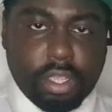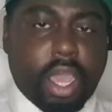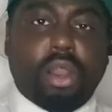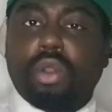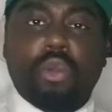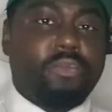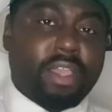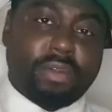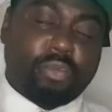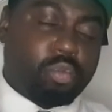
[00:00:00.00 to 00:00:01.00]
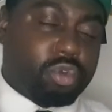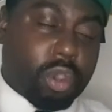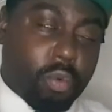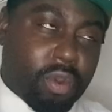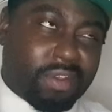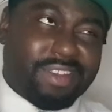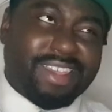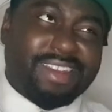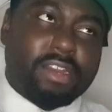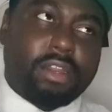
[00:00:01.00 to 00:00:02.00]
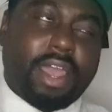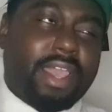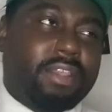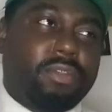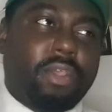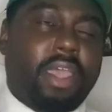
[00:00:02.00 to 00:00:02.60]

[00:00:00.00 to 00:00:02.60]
I don't know if it, no, in, like,